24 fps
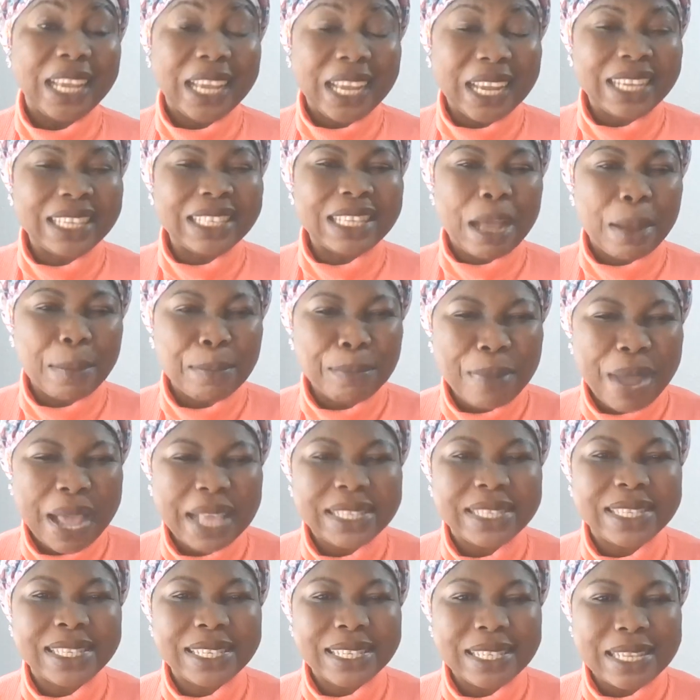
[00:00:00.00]
in the
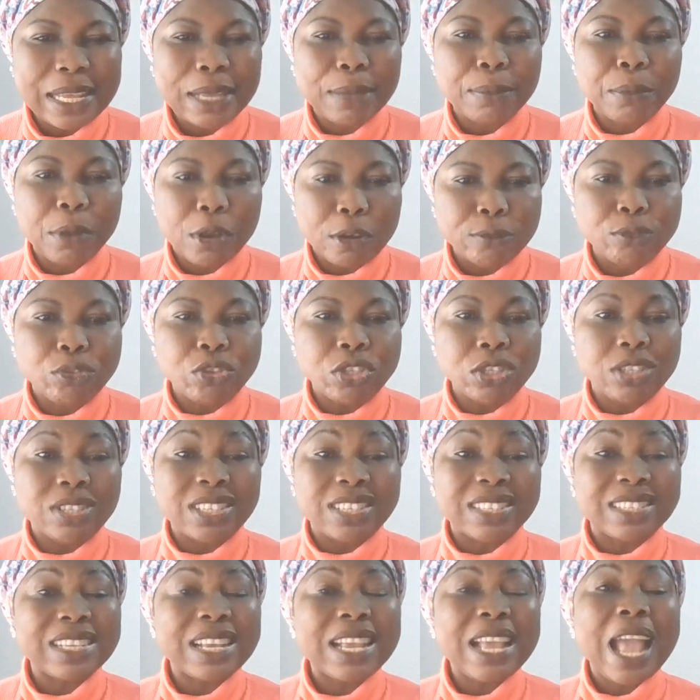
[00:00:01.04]
mighty name of
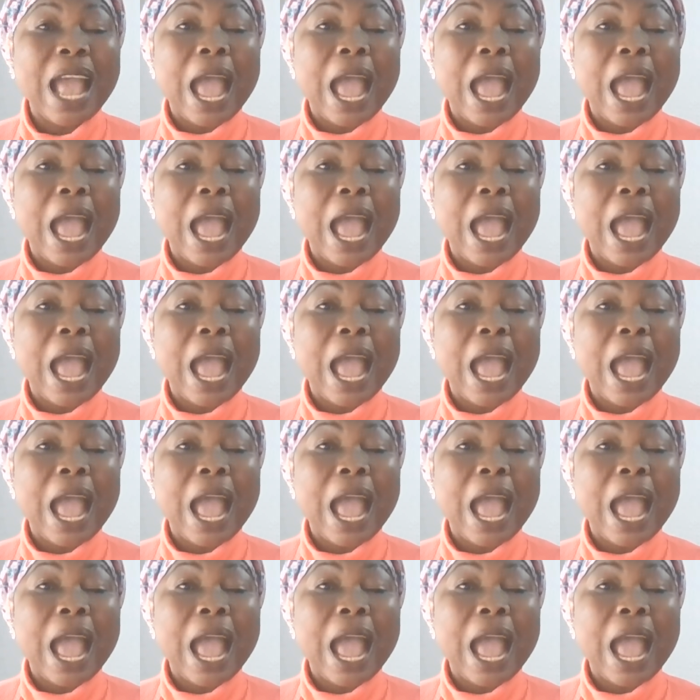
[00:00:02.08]
Jesus.